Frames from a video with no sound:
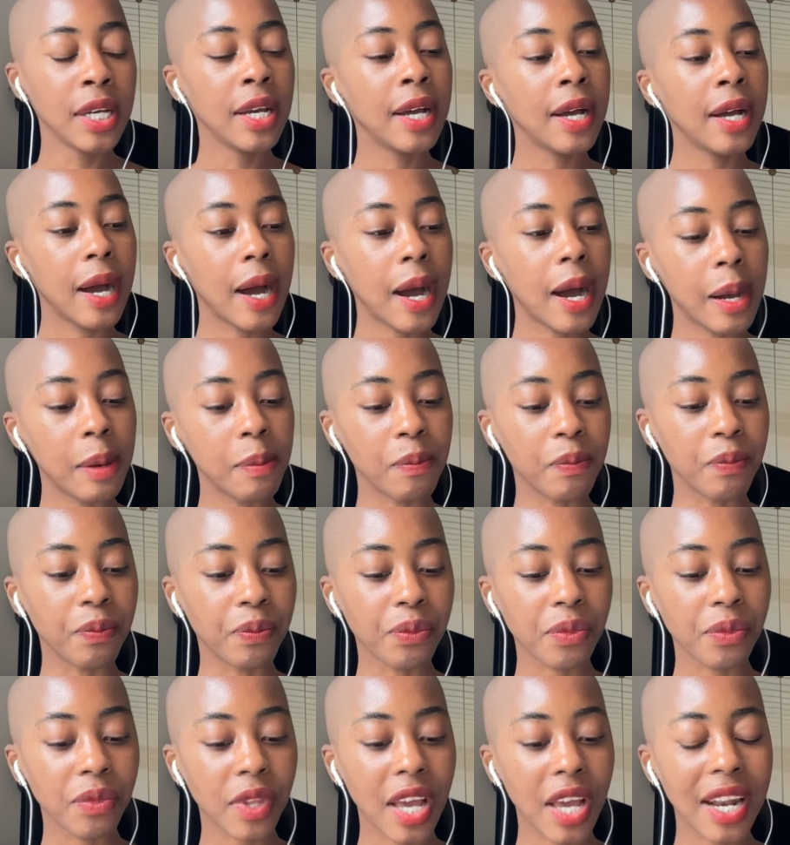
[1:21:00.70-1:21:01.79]
Um,
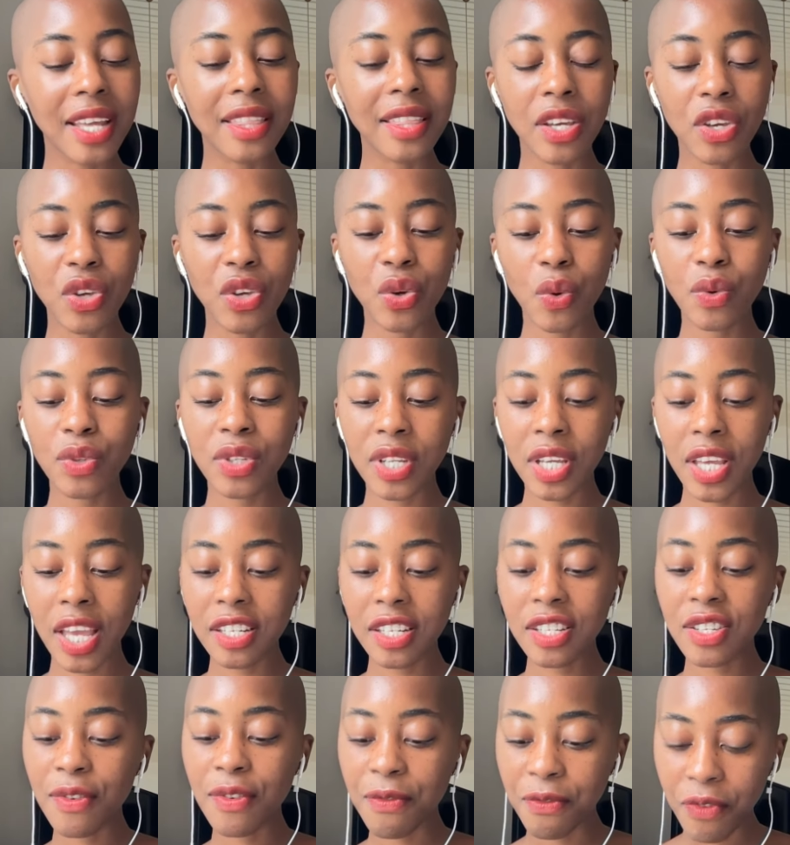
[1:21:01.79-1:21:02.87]
and I think you also get
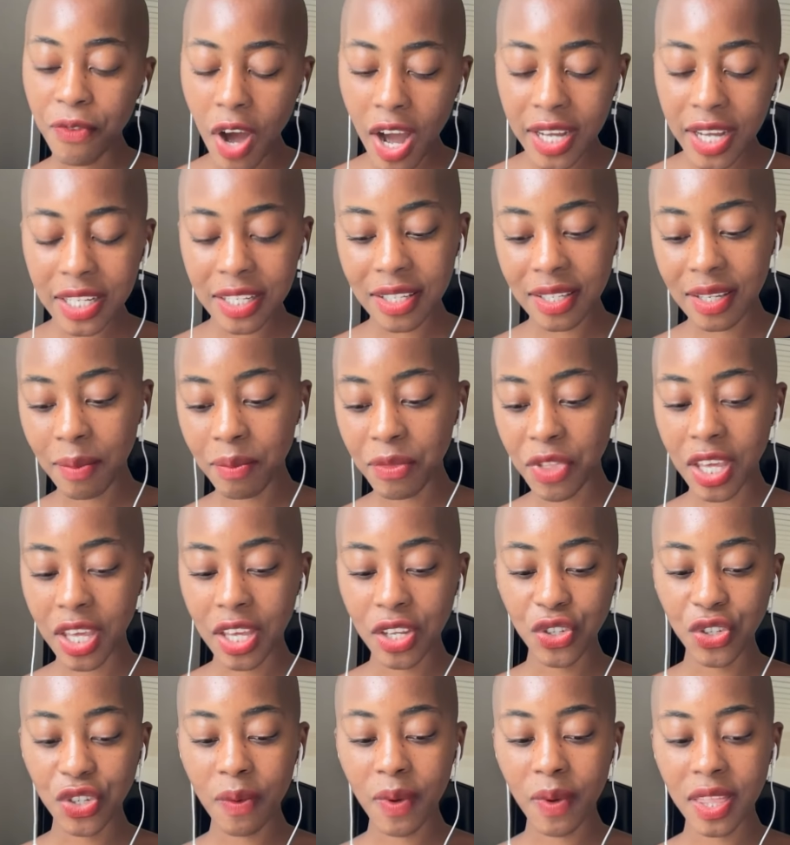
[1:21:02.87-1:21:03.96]
to find something
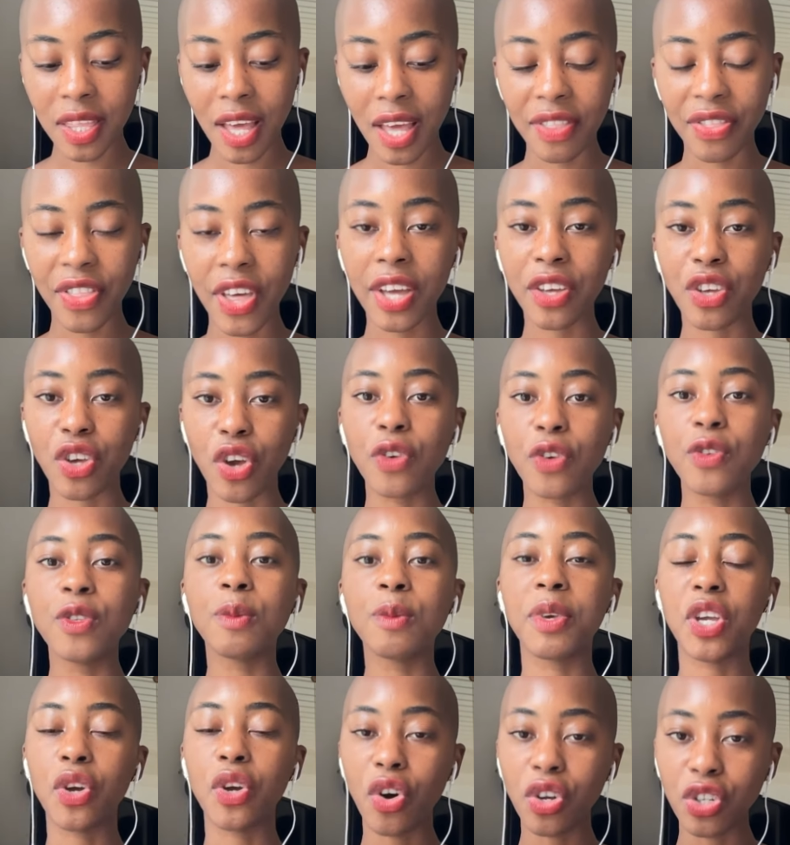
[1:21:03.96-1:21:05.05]
in doing that that goes
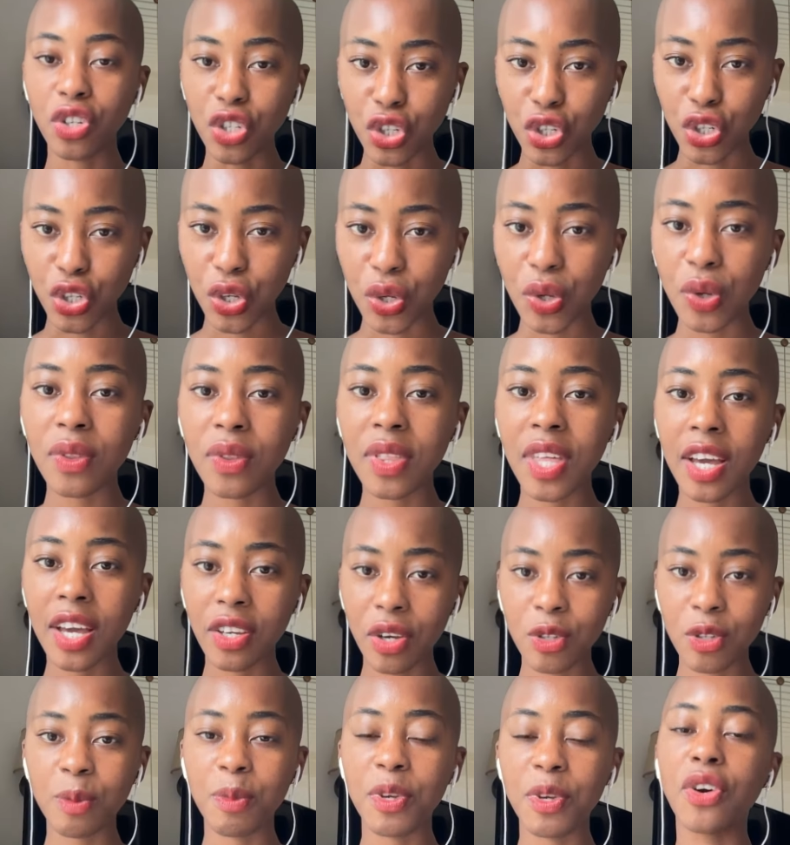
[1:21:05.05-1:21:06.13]
beyond you, that
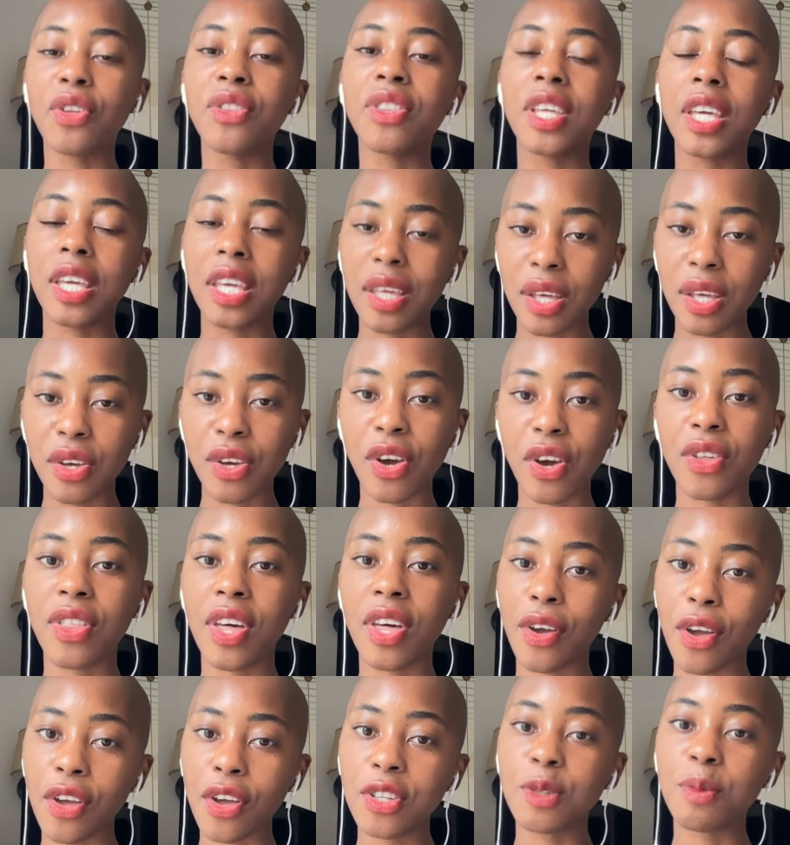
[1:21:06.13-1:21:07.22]
goes beyond the ego,
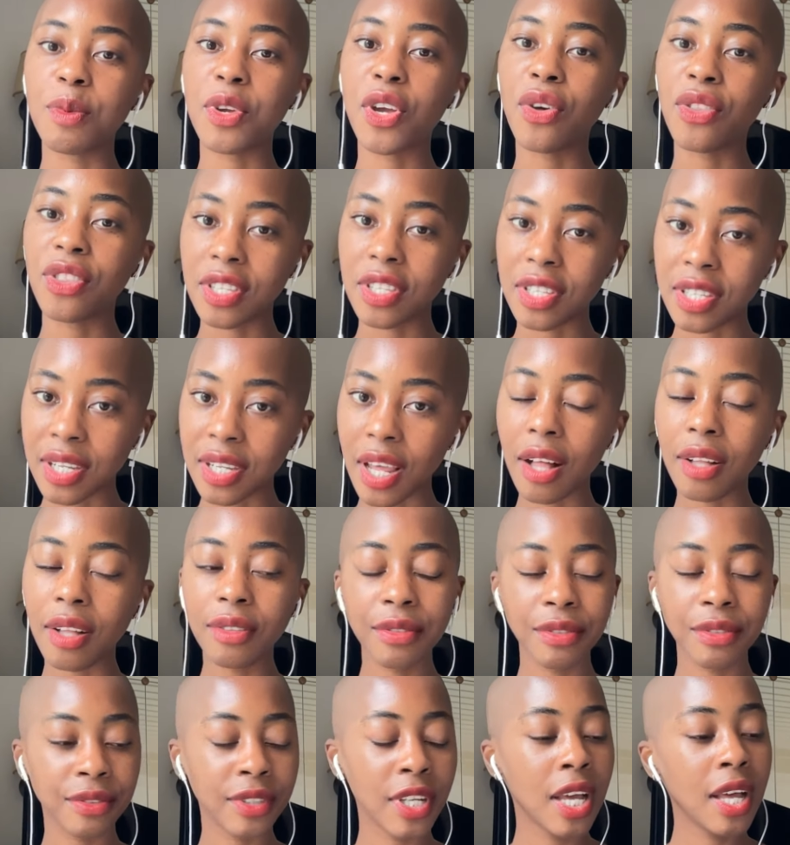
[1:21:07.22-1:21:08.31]
that goes beyond the
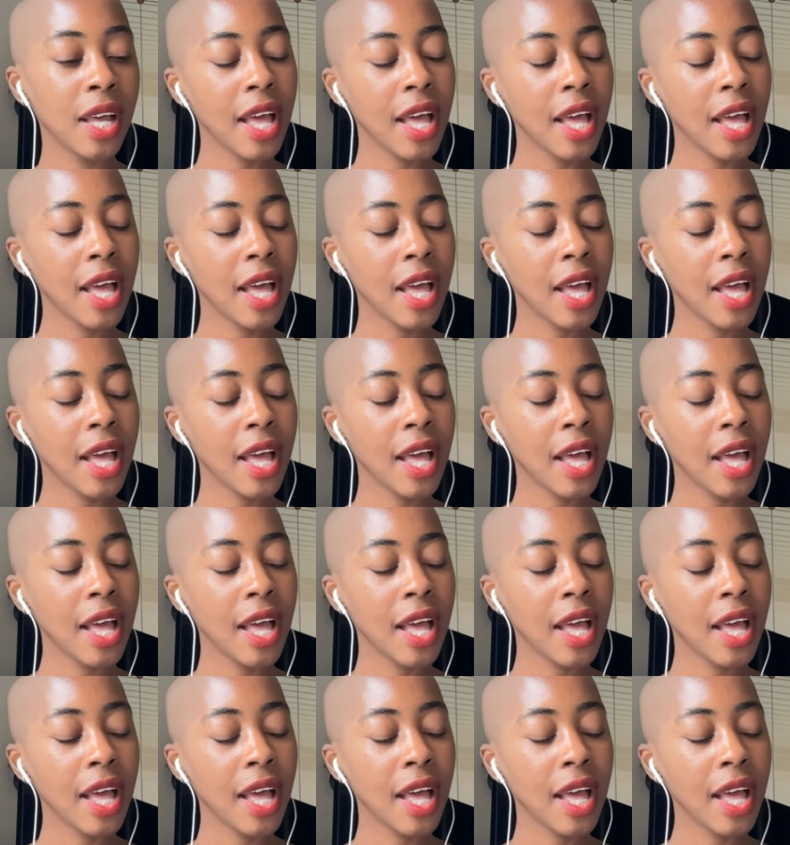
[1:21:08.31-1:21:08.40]
self.